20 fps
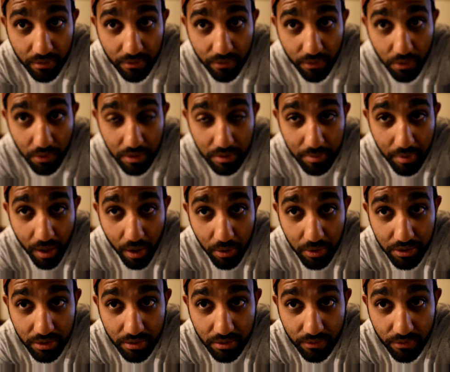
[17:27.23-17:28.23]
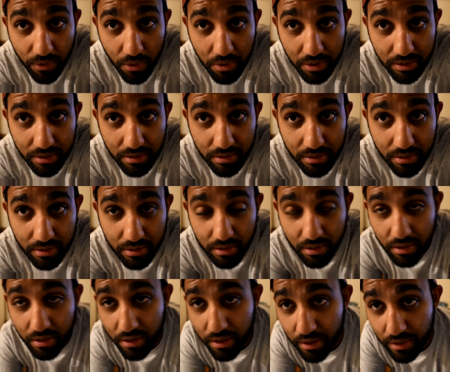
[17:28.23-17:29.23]
Focus powers. Focus.
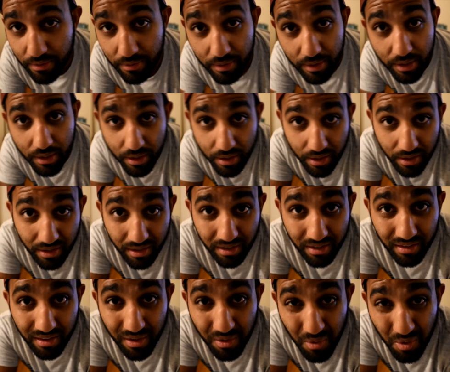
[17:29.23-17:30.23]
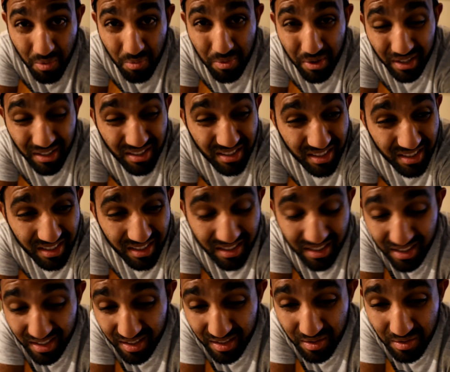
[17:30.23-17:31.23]
Alright. They won't bend,
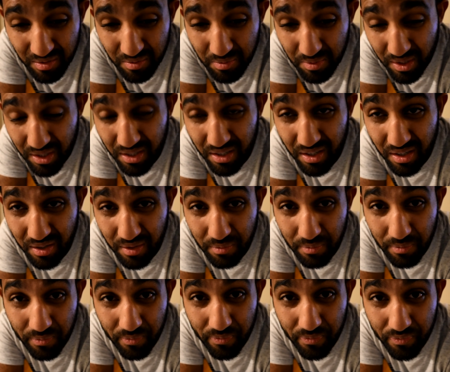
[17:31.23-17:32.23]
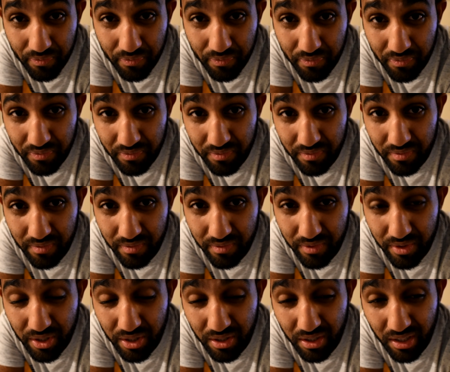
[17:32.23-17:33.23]
but um,
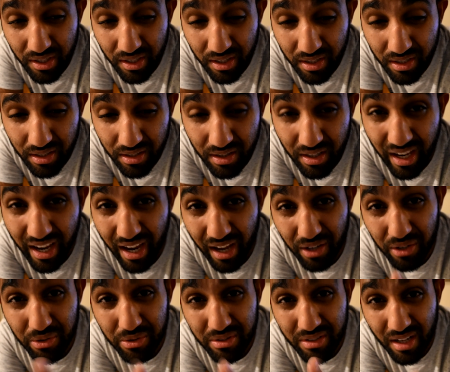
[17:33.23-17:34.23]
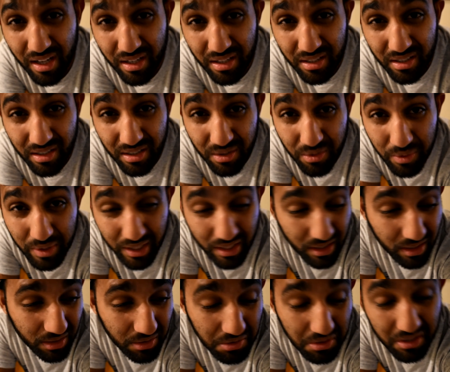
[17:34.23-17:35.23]
they're like, the handle is kind of weak,
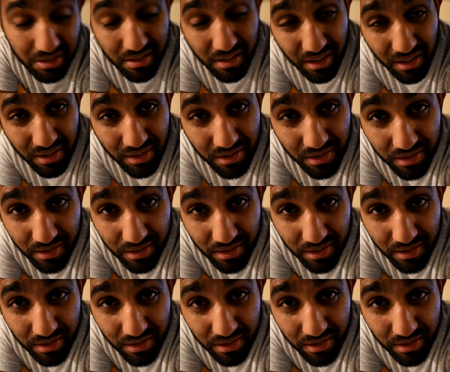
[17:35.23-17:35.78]
you could tell.